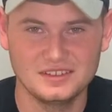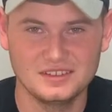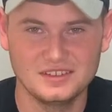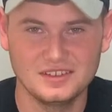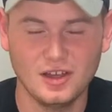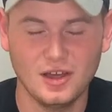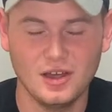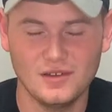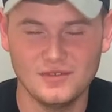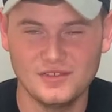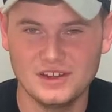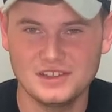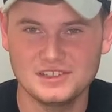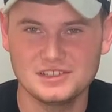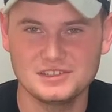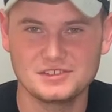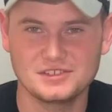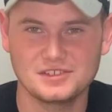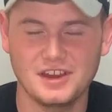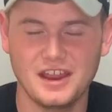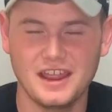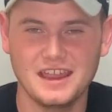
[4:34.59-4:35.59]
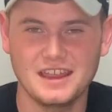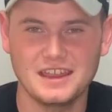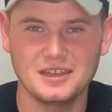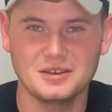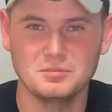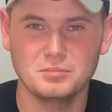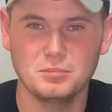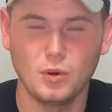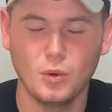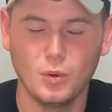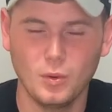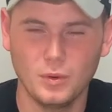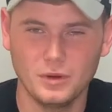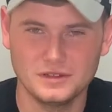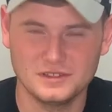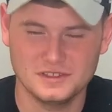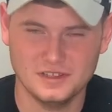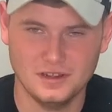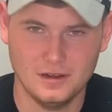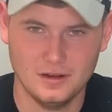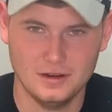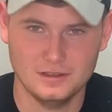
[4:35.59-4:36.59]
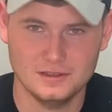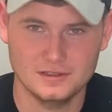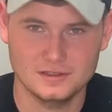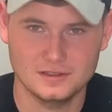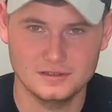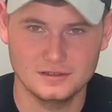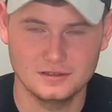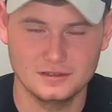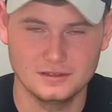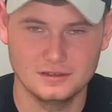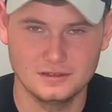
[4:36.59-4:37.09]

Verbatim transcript: The offenses are hanging points on us.